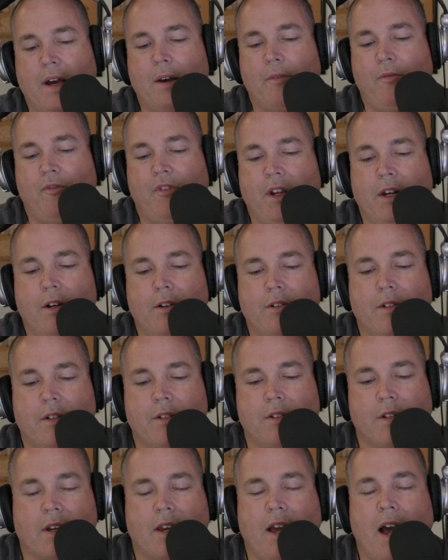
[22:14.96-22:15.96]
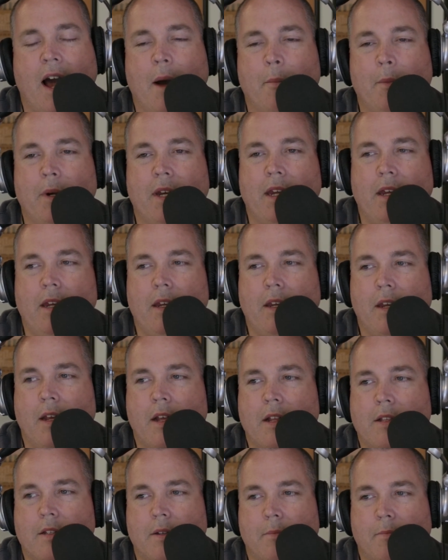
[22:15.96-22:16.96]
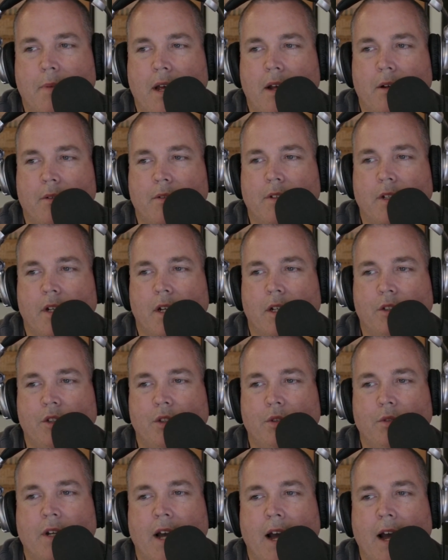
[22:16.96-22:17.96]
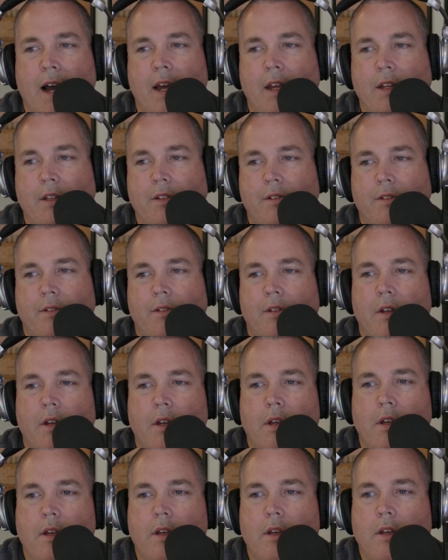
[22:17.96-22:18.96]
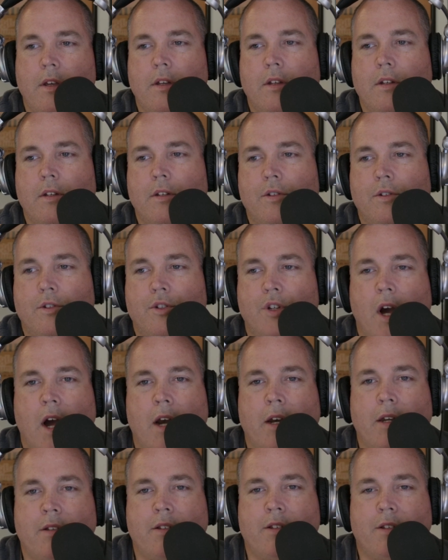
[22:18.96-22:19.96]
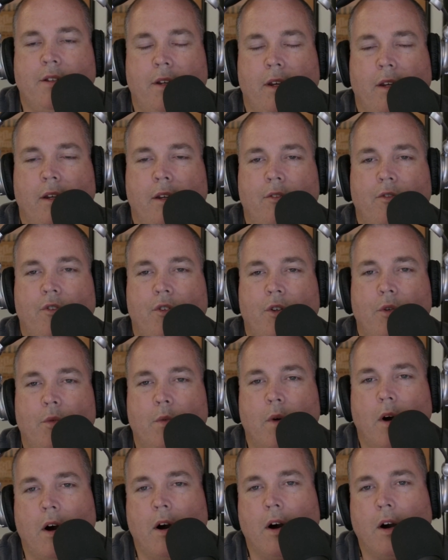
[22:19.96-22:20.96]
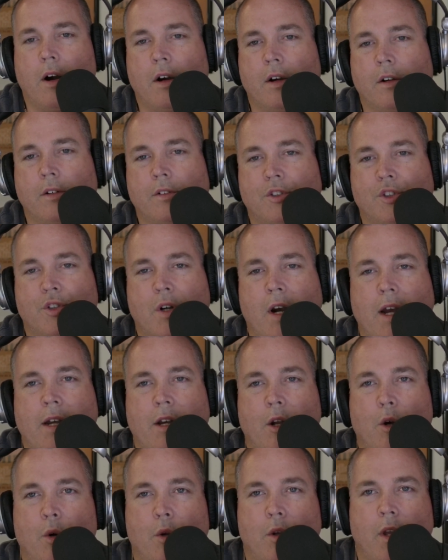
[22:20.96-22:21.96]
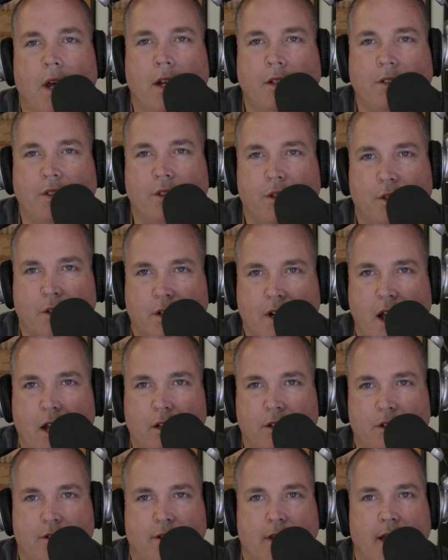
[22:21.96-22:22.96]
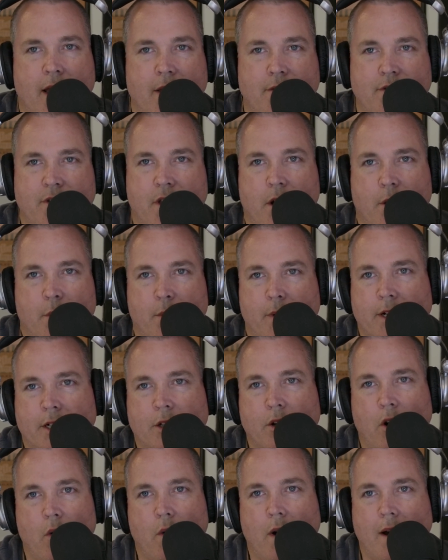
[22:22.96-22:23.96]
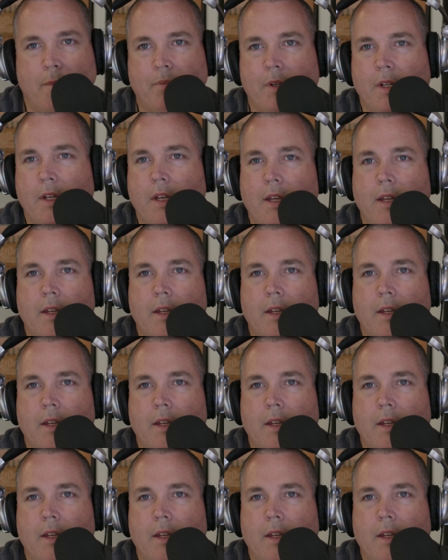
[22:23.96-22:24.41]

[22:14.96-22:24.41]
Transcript: Bottom Feeders is a comedy. It's about two guys, John and Steve, who are trying to hold on to their college lives. They don't want to grow up.